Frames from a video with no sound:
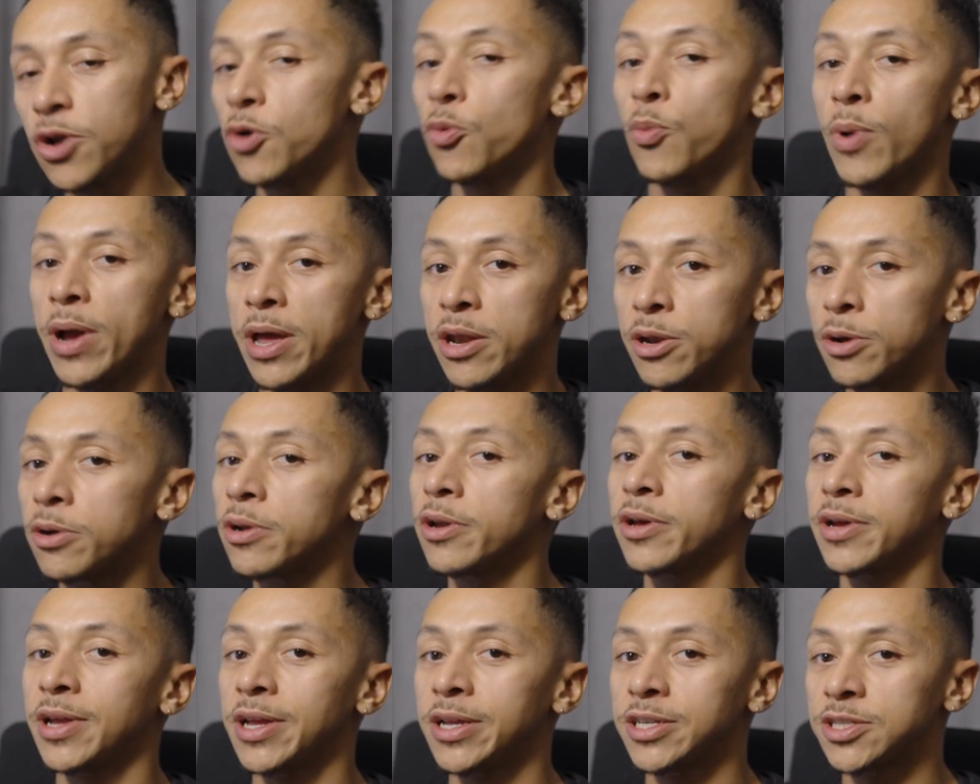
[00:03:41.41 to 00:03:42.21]
We're
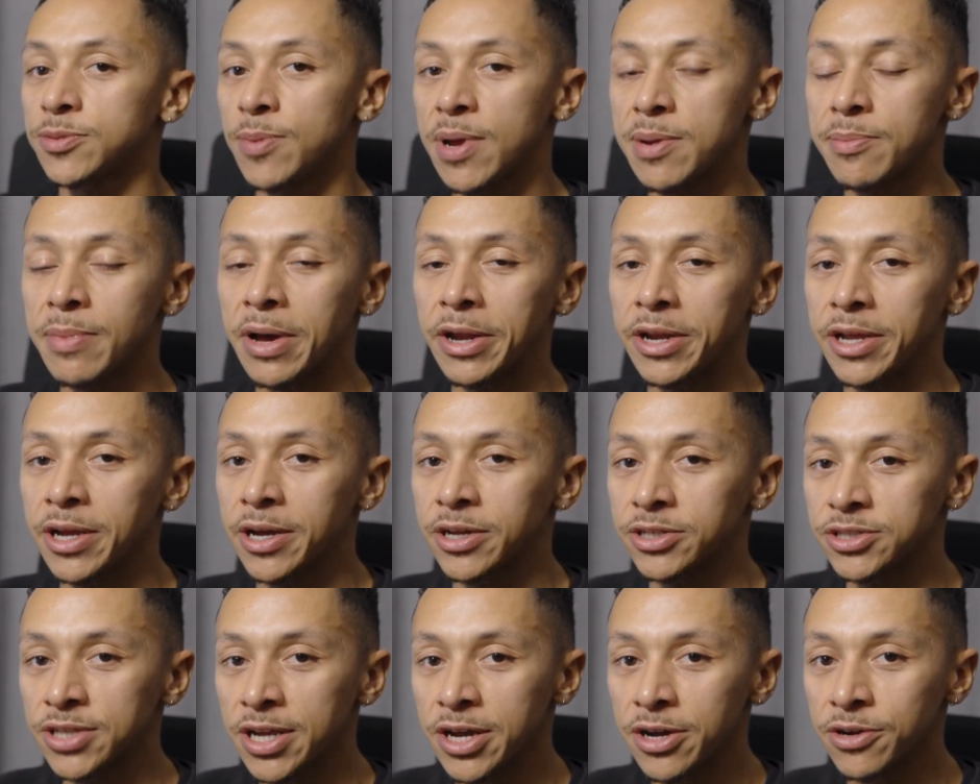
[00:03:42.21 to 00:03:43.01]
not looking to make money
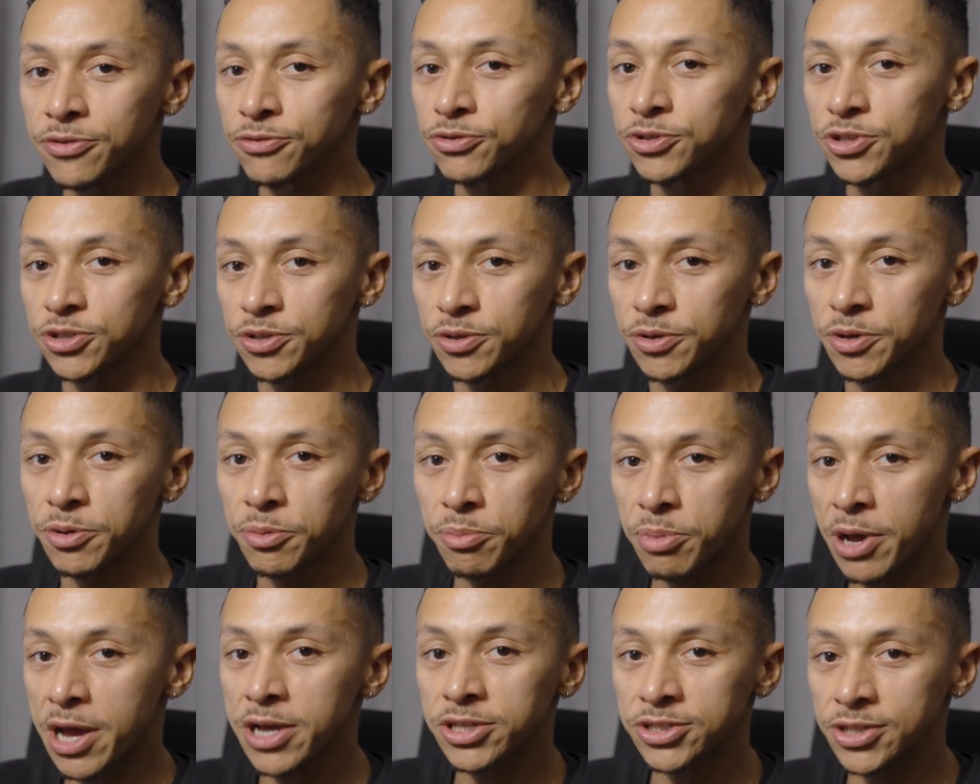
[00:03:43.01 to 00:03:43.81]
ourselves,
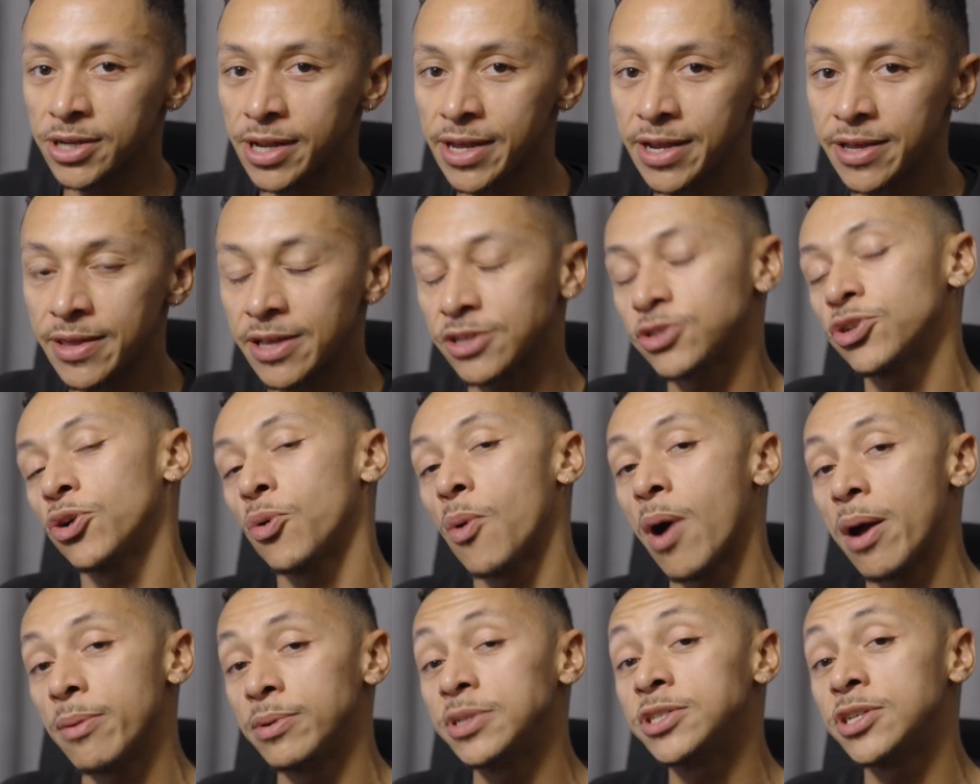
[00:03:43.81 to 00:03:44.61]
personally. That's
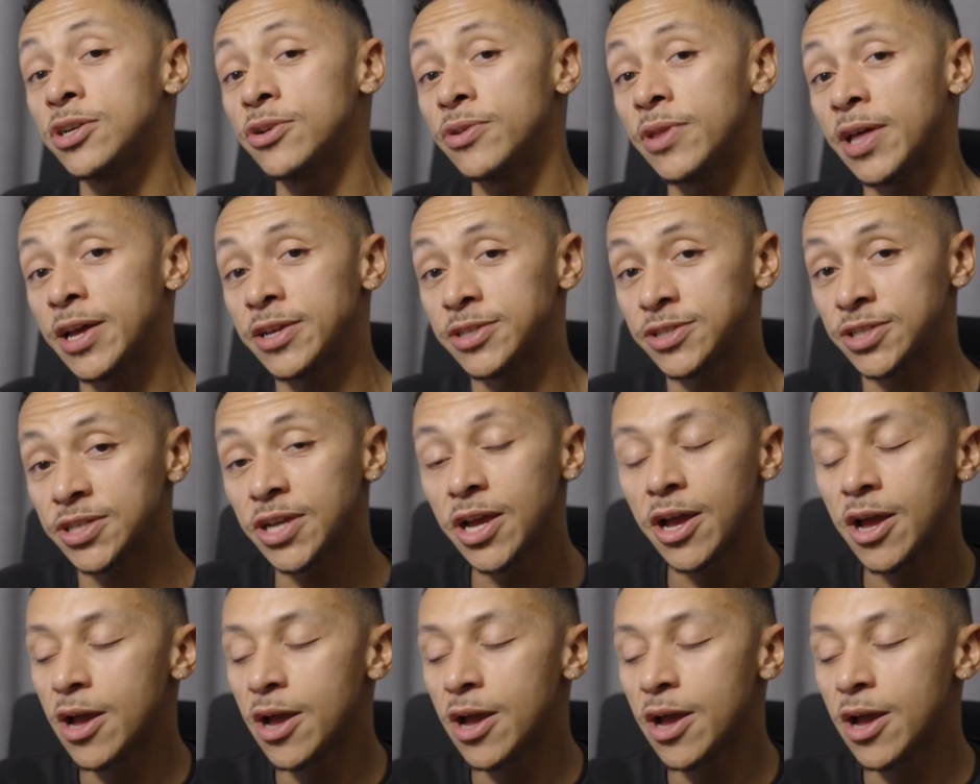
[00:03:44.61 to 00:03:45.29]
not why we do this.